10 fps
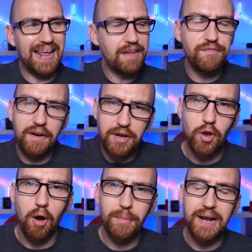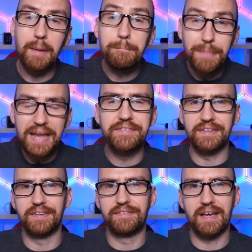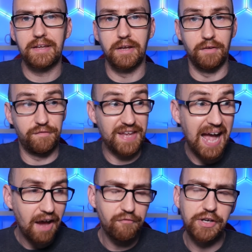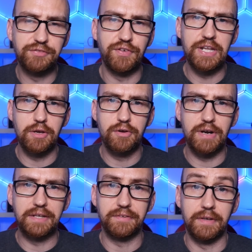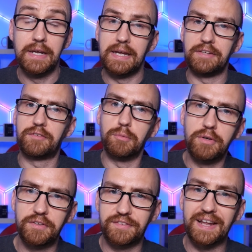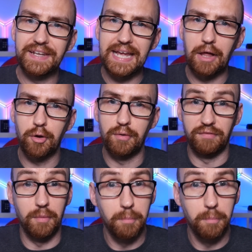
a very common and basic desire of the average video creator is to understand the algorithm